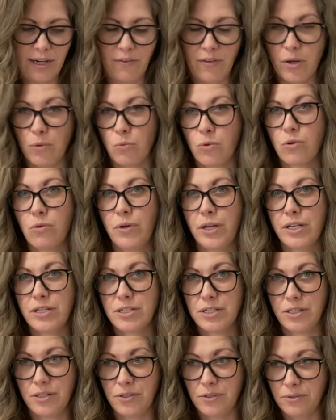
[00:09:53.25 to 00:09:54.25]
And then we're going
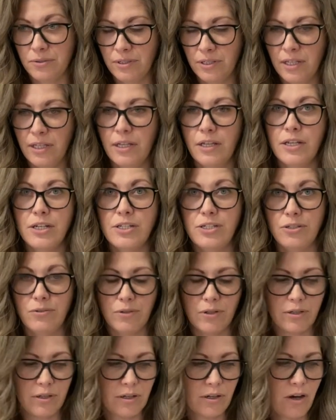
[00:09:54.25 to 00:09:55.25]
to do
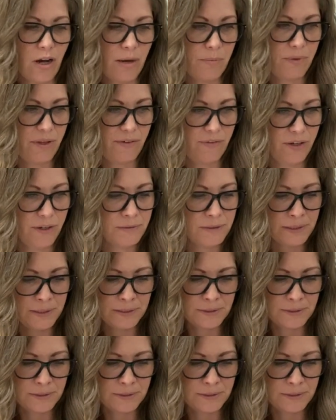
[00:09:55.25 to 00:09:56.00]
a good copy of it.